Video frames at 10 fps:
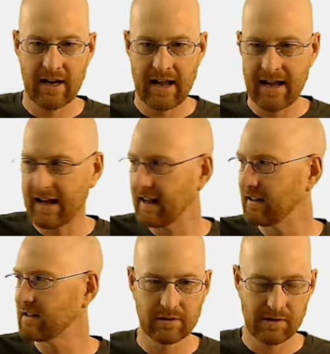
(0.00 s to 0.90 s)

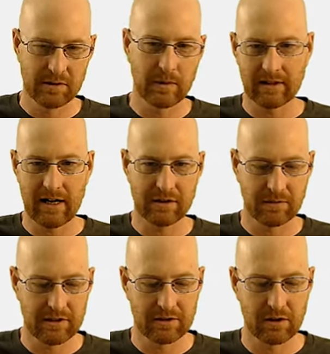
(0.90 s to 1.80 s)
And so this will allow
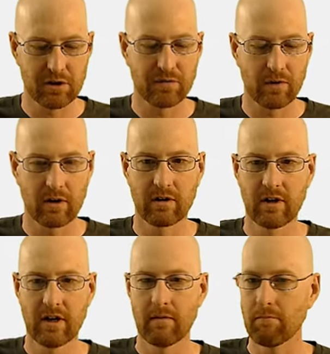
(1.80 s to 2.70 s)
us to search for
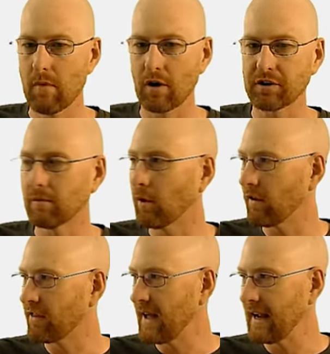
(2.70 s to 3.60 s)
multiple
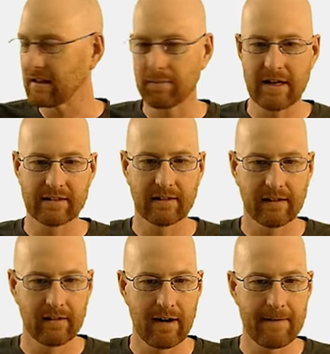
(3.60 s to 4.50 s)
things
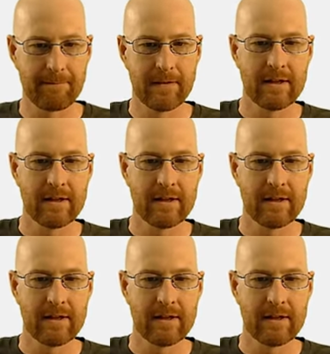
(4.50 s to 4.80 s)
basically, right?